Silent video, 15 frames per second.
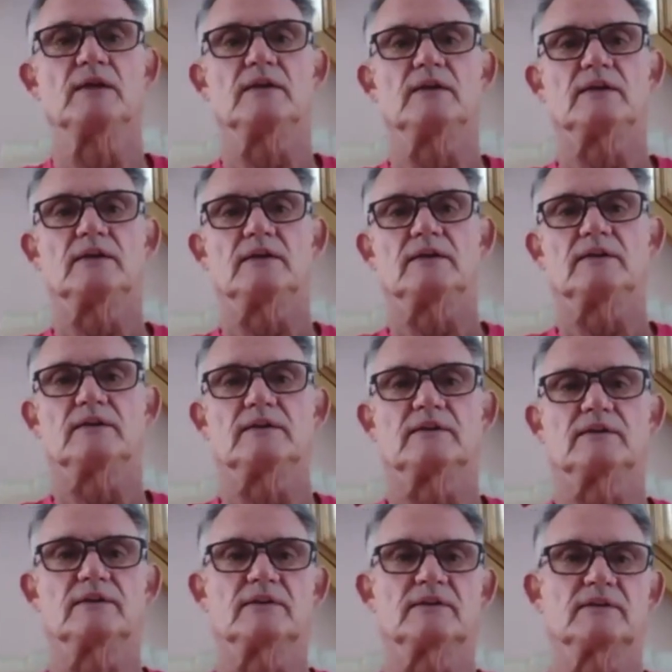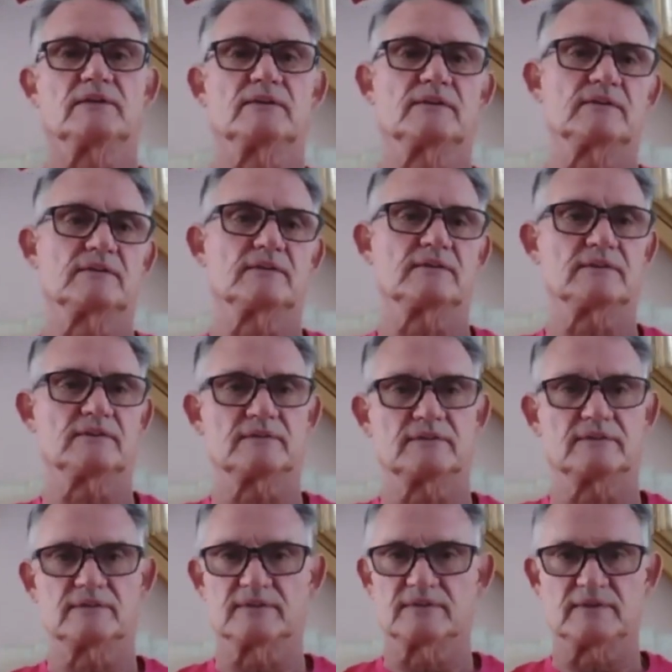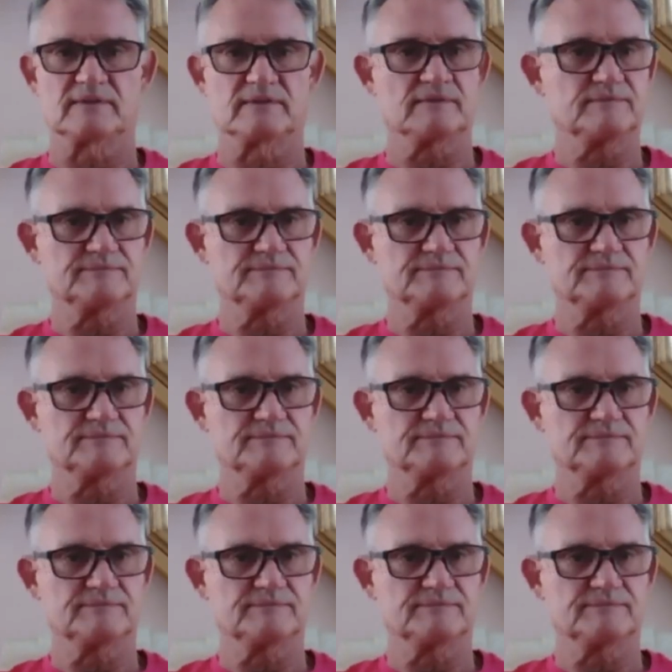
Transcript: Nothing is said.